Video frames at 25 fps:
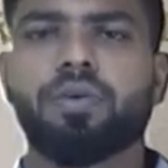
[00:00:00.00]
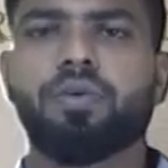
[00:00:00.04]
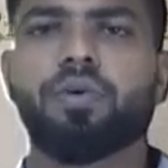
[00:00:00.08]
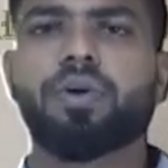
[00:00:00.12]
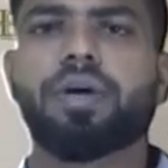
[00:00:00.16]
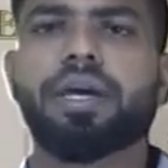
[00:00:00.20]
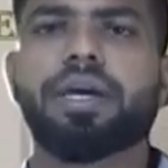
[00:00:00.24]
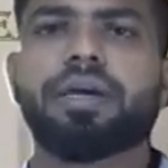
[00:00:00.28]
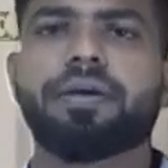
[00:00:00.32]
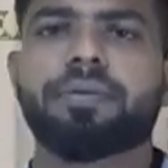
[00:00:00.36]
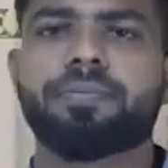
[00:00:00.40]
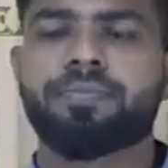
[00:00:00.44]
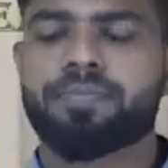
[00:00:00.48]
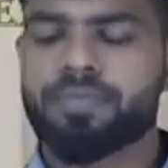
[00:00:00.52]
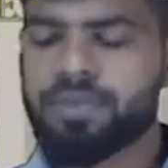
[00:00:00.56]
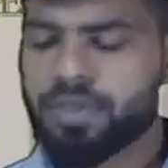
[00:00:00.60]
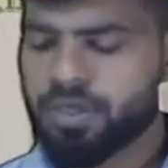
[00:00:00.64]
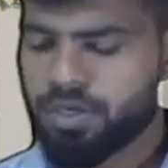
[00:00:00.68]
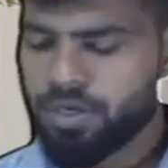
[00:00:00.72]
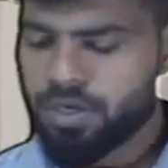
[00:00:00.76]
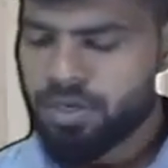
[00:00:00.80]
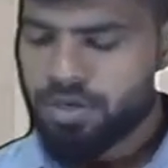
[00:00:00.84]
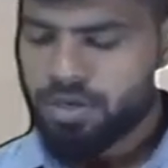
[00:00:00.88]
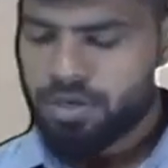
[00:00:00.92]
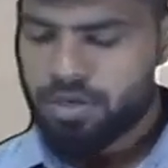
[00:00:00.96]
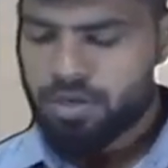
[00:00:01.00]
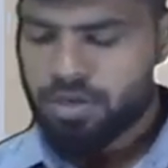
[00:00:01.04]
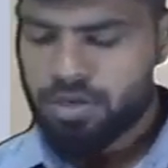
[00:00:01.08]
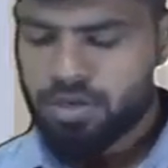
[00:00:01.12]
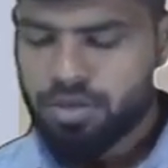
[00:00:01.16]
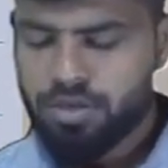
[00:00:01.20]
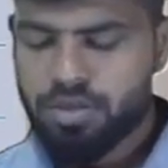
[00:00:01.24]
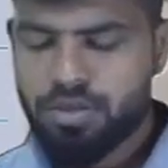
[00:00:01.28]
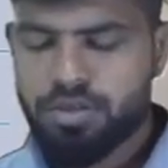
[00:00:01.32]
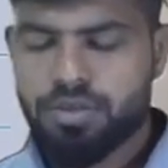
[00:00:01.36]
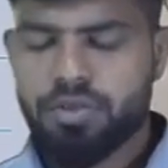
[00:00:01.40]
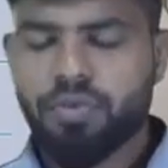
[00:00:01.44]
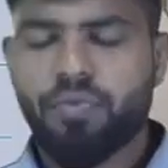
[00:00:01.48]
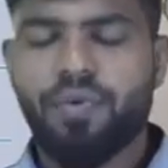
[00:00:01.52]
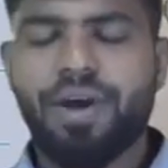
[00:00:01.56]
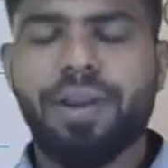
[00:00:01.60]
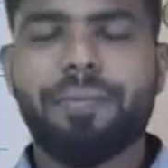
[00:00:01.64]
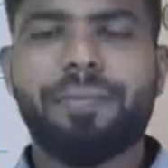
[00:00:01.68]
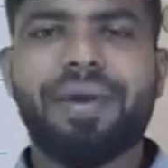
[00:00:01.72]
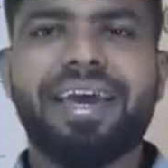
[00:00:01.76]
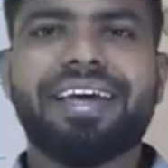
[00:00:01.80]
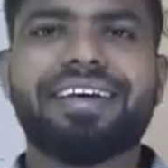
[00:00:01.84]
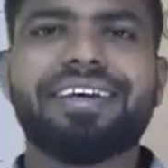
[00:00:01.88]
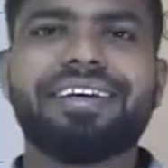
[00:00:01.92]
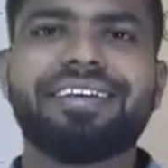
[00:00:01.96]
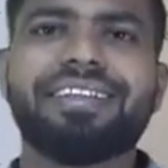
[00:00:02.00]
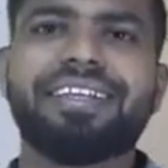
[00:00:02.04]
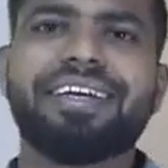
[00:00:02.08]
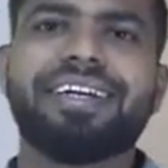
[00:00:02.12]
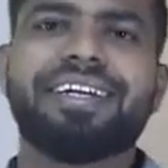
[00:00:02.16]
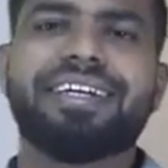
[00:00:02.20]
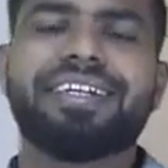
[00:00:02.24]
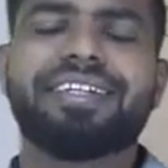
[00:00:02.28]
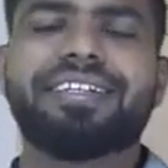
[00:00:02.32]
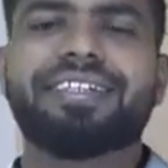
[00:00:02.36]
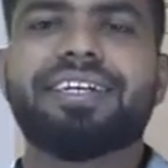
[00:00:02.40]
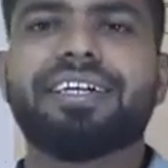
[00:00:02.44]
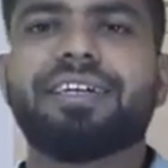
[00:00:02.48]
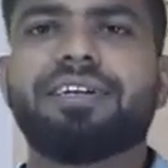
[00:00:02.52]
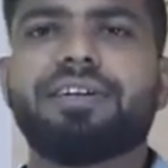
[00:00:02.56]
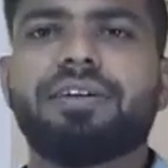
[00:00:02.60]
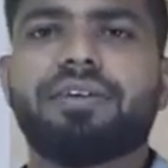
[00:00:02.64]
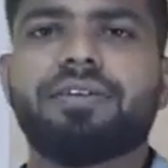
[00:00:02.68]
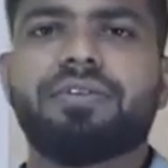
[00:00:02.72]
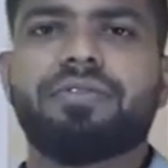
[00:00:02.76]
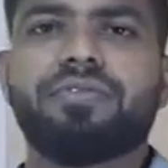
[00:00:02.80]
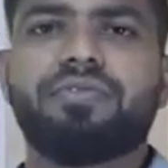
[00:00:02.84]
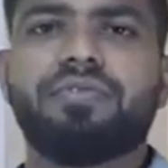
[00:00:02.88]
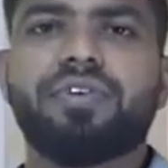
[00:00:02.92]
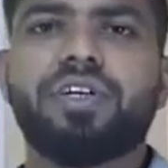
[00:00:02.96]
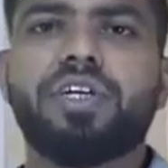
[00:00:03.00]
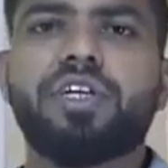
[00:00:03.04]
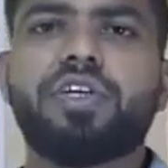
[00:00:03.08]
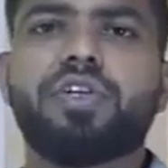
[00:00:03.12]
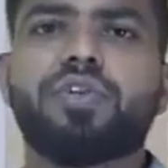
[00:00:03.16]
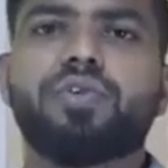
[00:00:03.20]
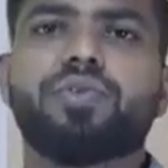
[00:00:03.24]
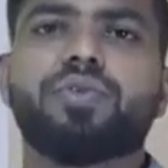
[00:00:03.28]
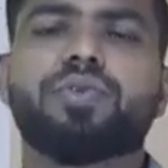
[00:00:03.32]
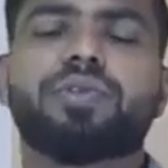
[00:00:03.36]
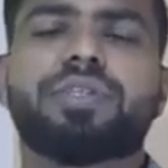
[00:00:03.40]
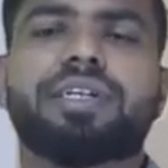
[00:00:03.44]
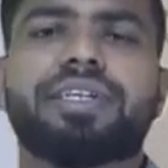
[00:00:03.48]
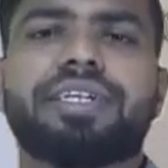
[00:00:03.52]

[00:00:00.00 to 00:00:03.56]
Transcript: Okay, so while making the decision, we need to use the